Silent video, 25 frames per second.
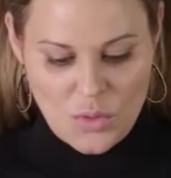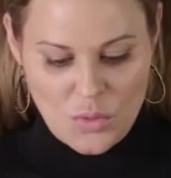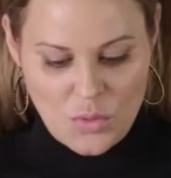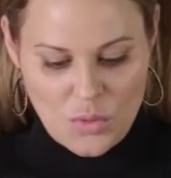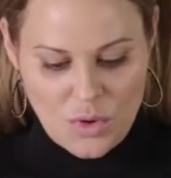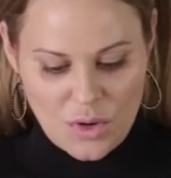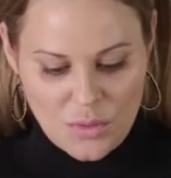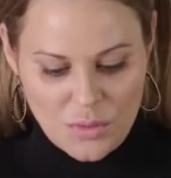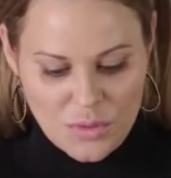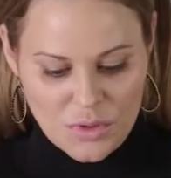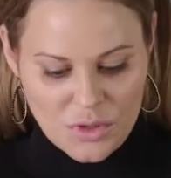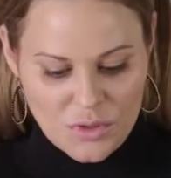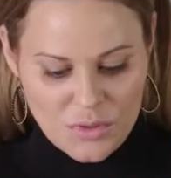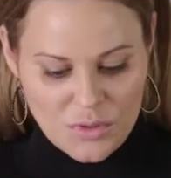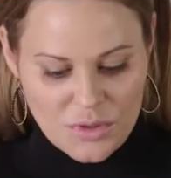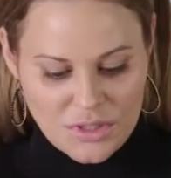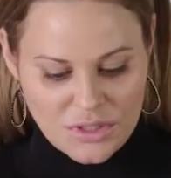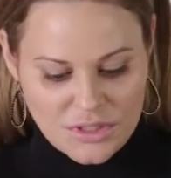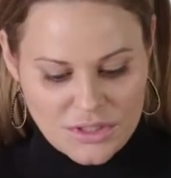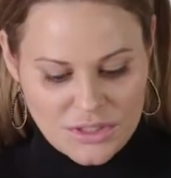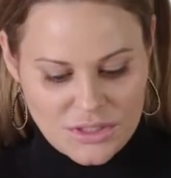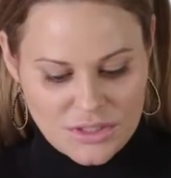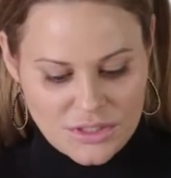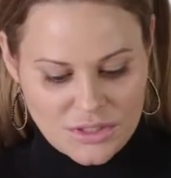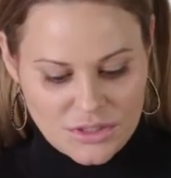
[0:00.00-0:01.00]
What we're going
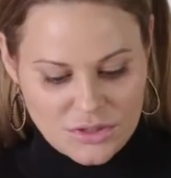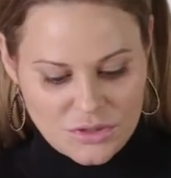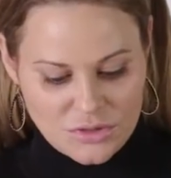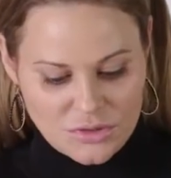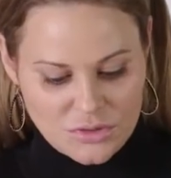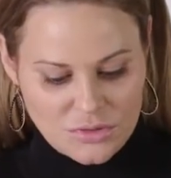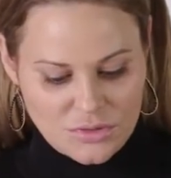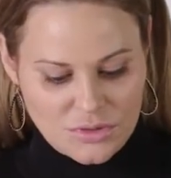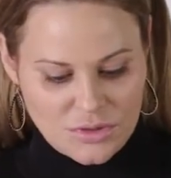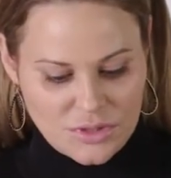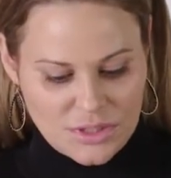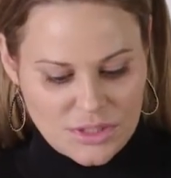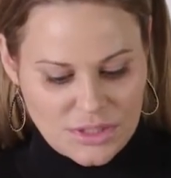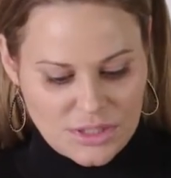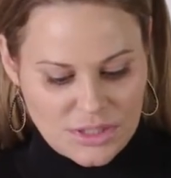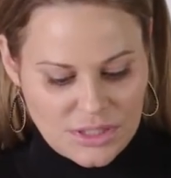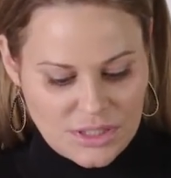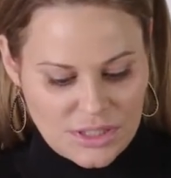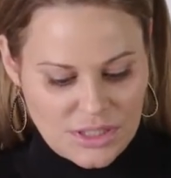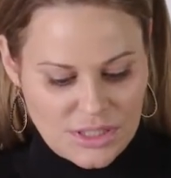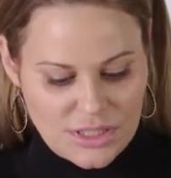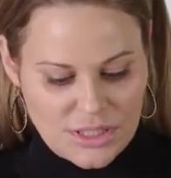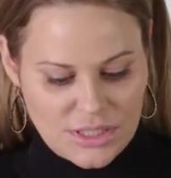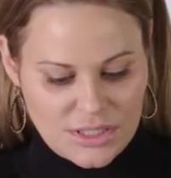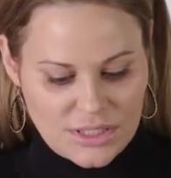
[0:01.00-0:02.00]
to do
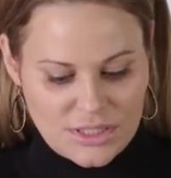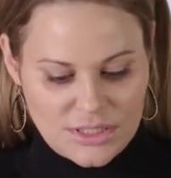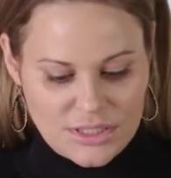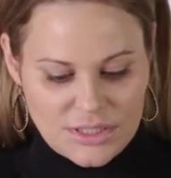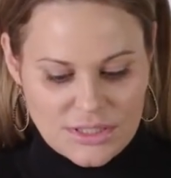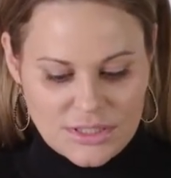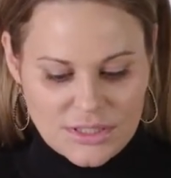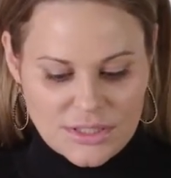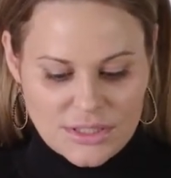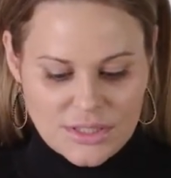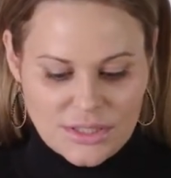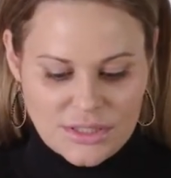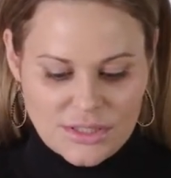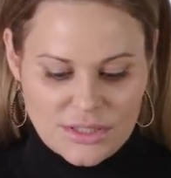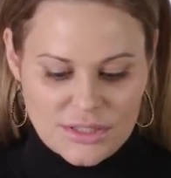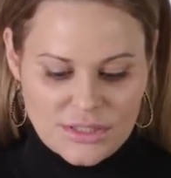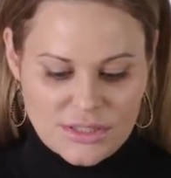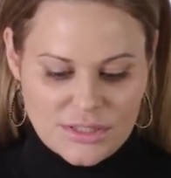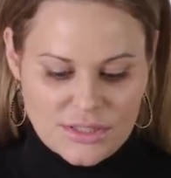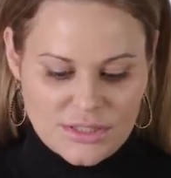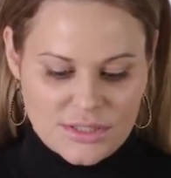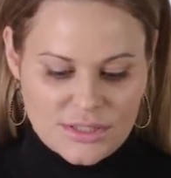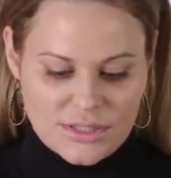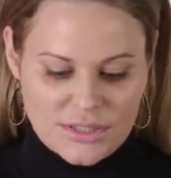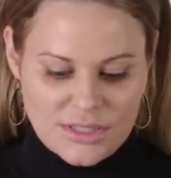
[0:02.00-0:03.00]
is
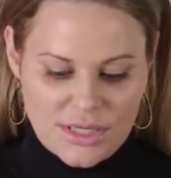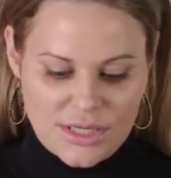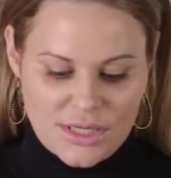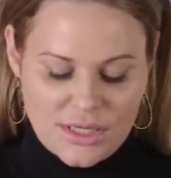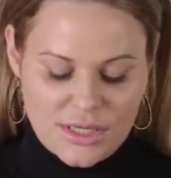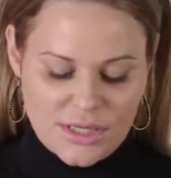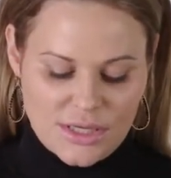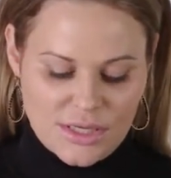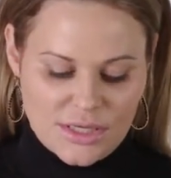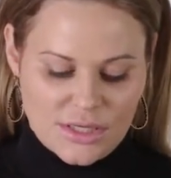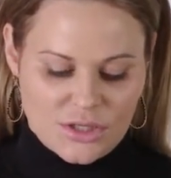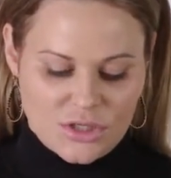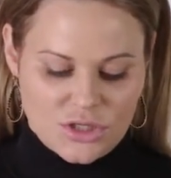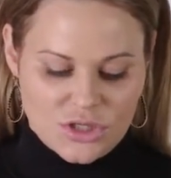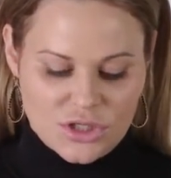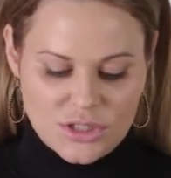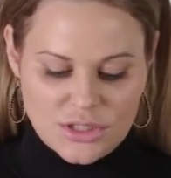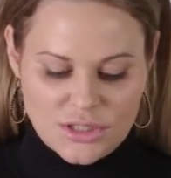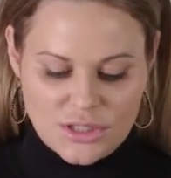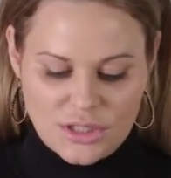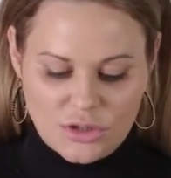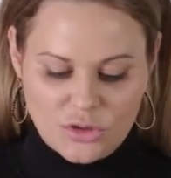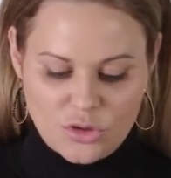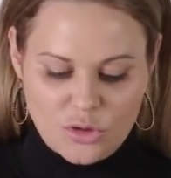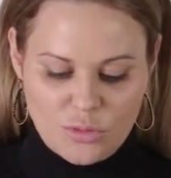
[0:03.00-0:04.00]
take
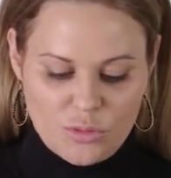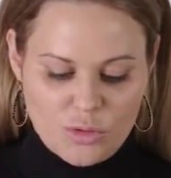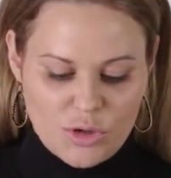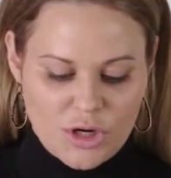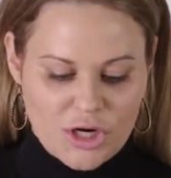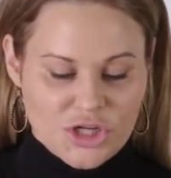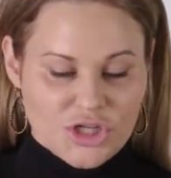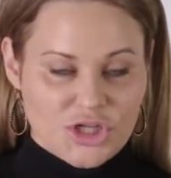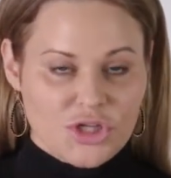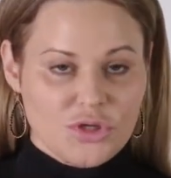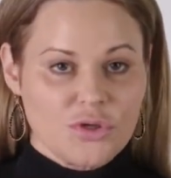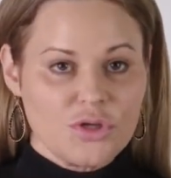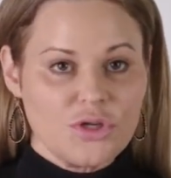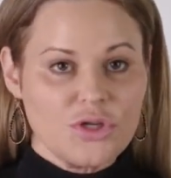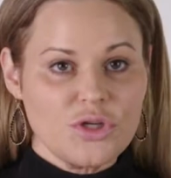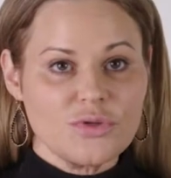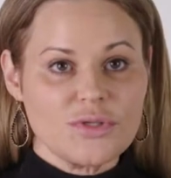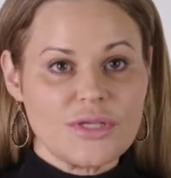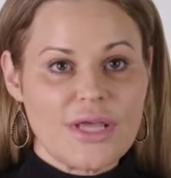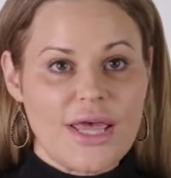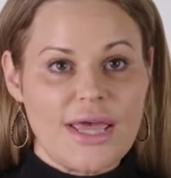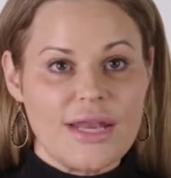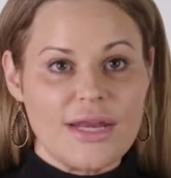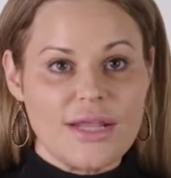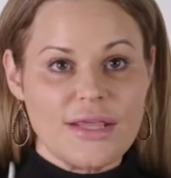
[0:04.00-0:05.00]
just a little brush. You can use
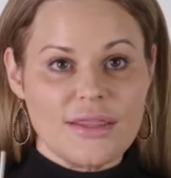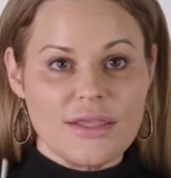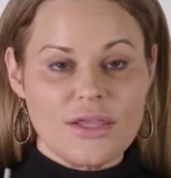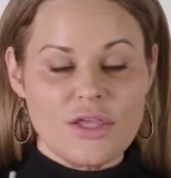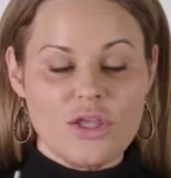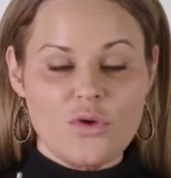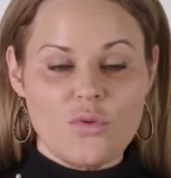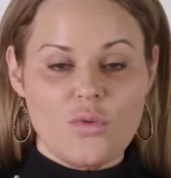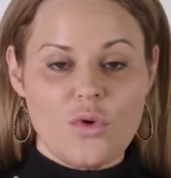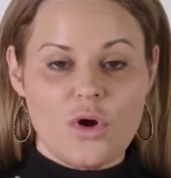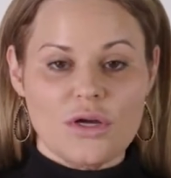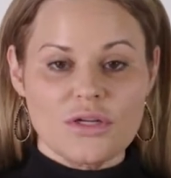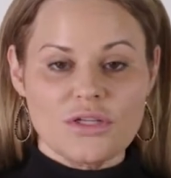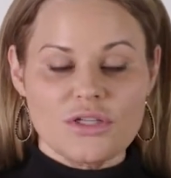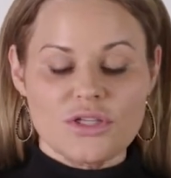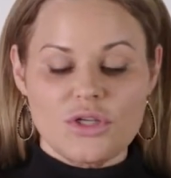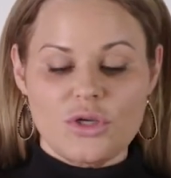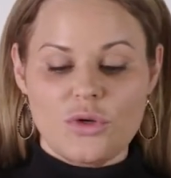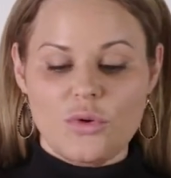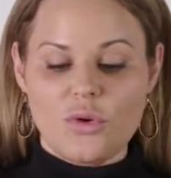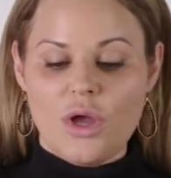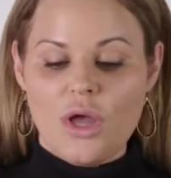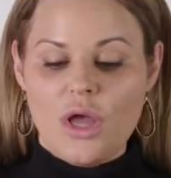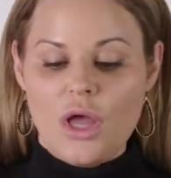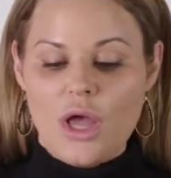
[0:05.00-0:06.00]
anything you want
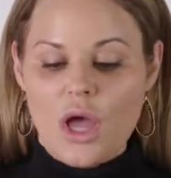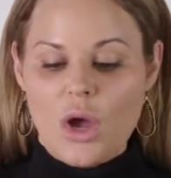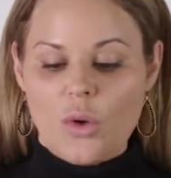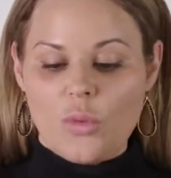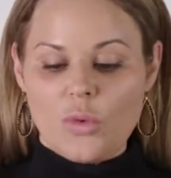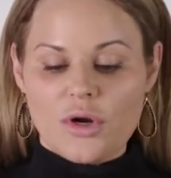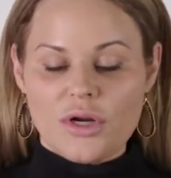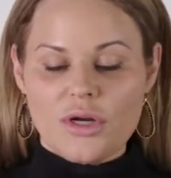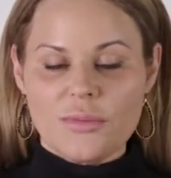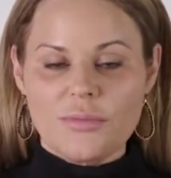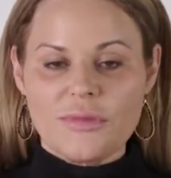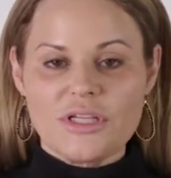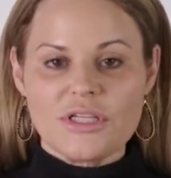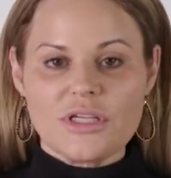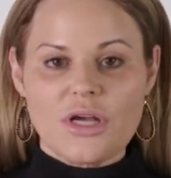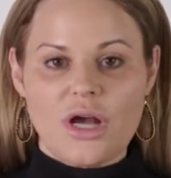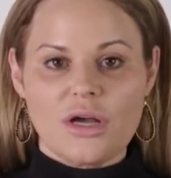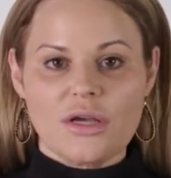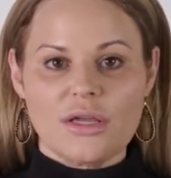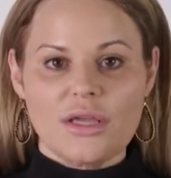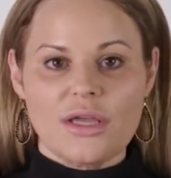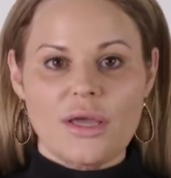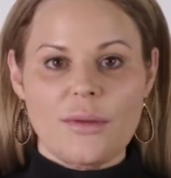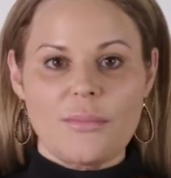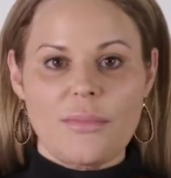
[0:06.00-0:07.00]
to. We're going to be
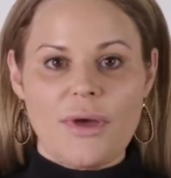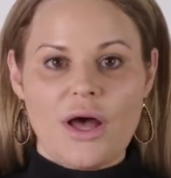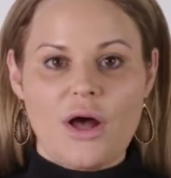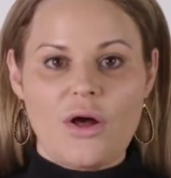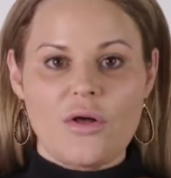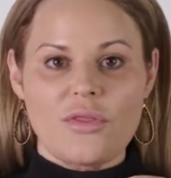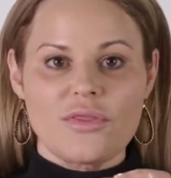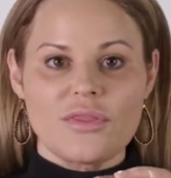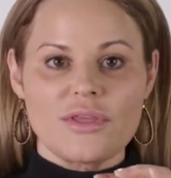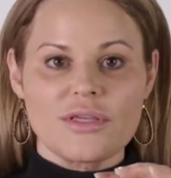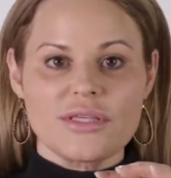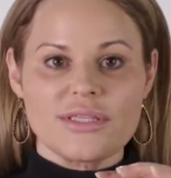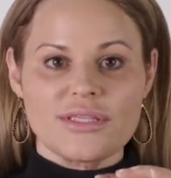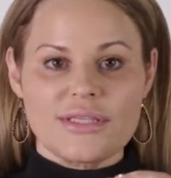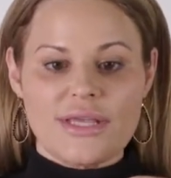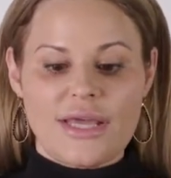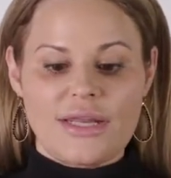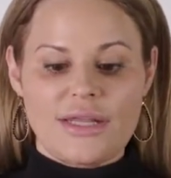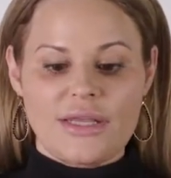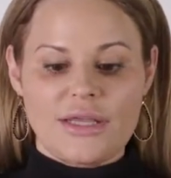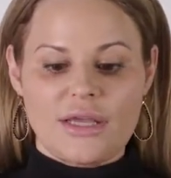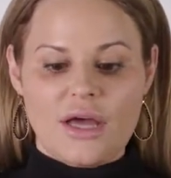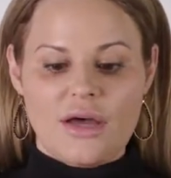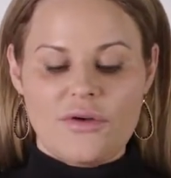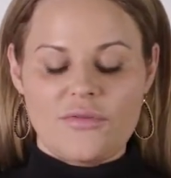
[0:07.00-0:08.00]
talking about the
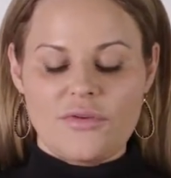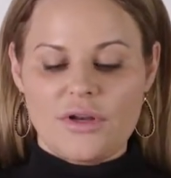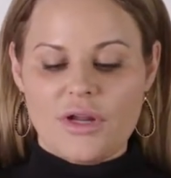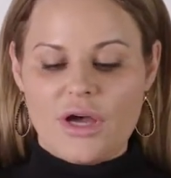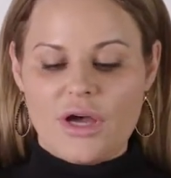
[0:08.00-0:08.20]
setting of an